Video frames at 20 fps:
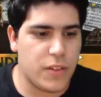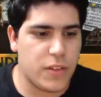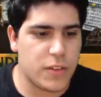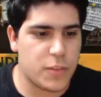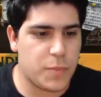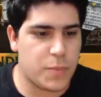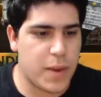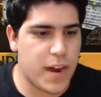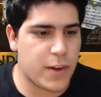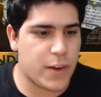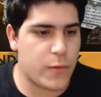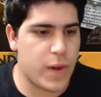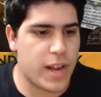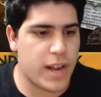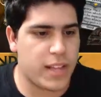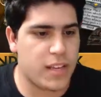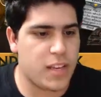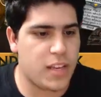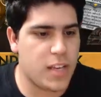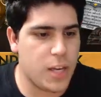Pack
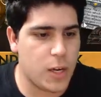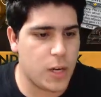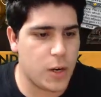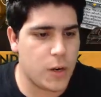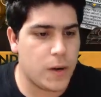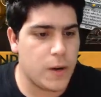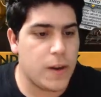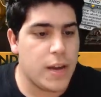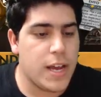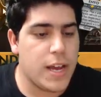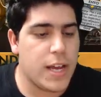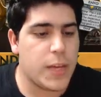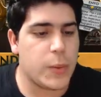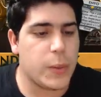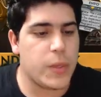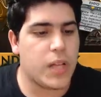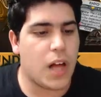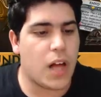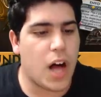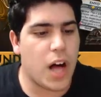right here, it
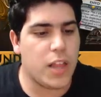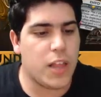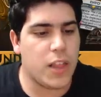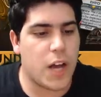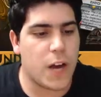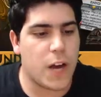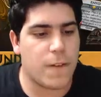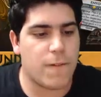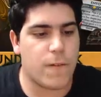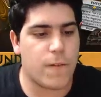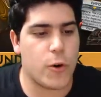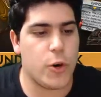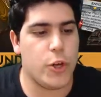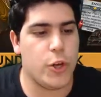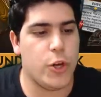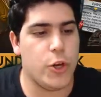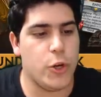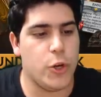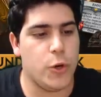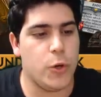would unlock for
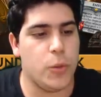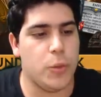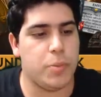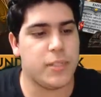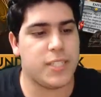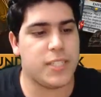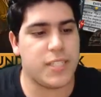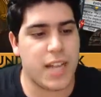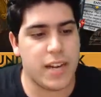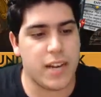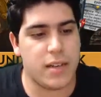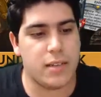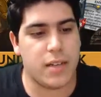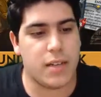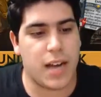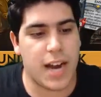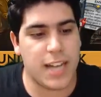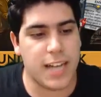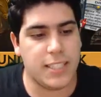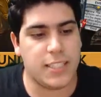you Poseidon,
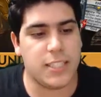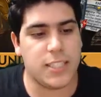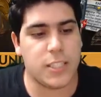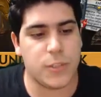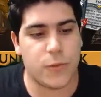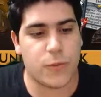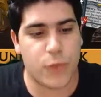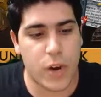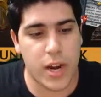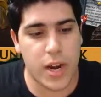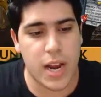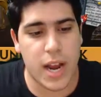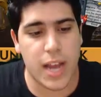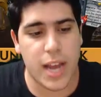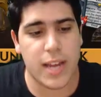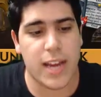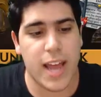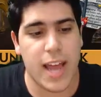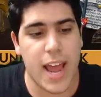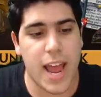Isis, Freya,
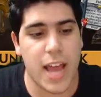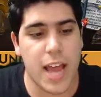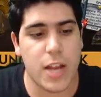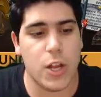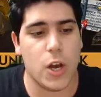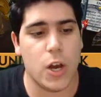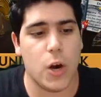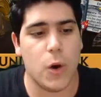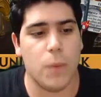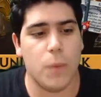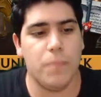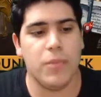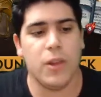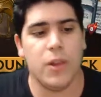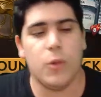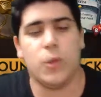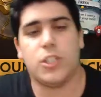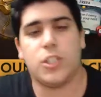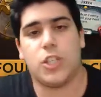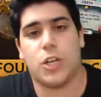and Anyo,
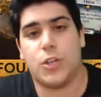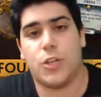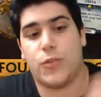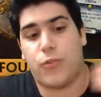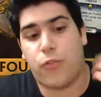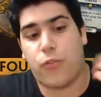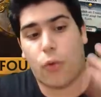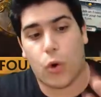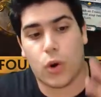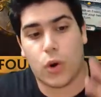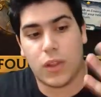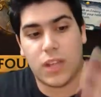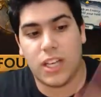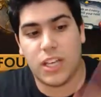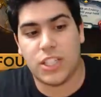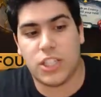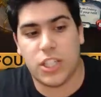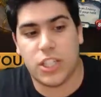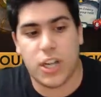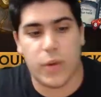which are 4
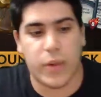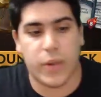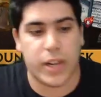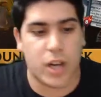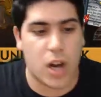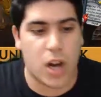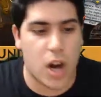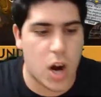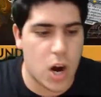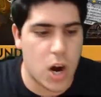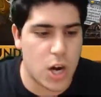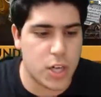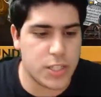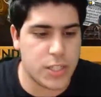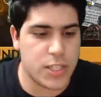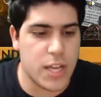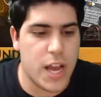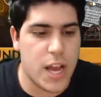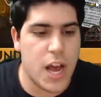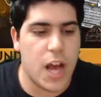legendary
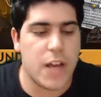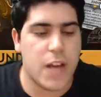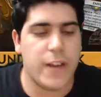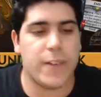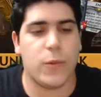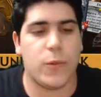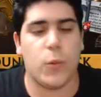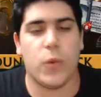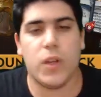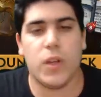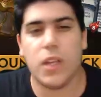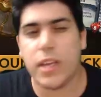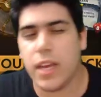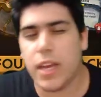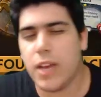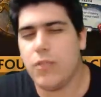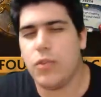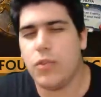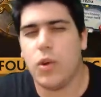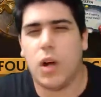cards. It will
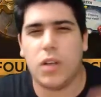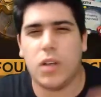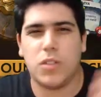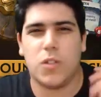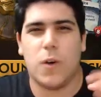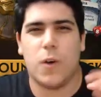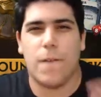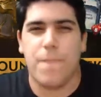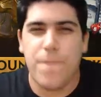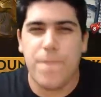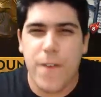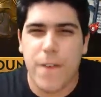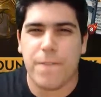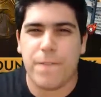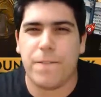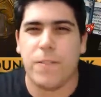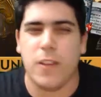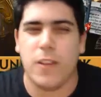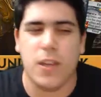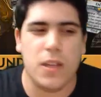give you also
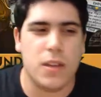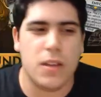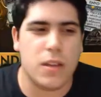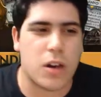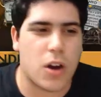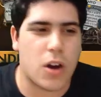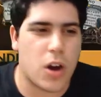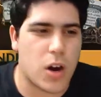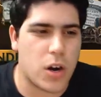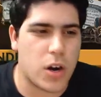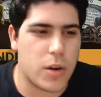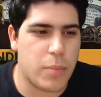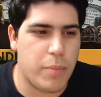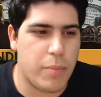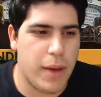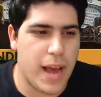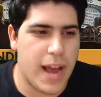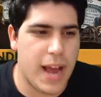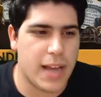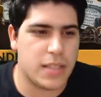15 card
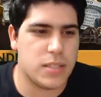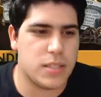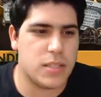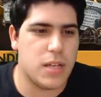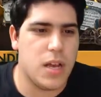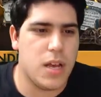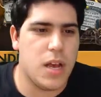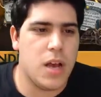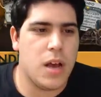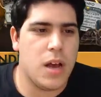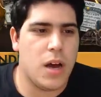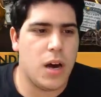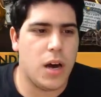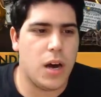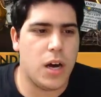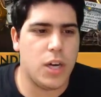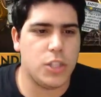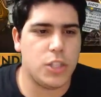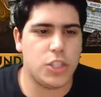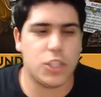packs
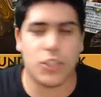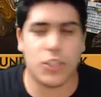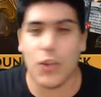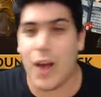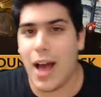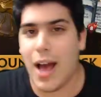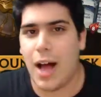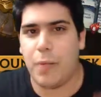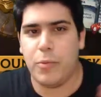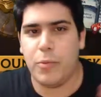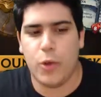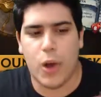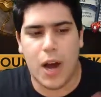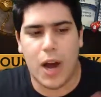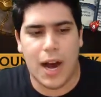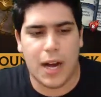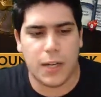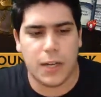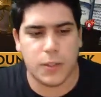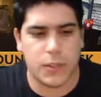just to help you
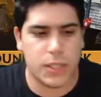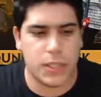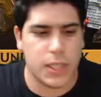out.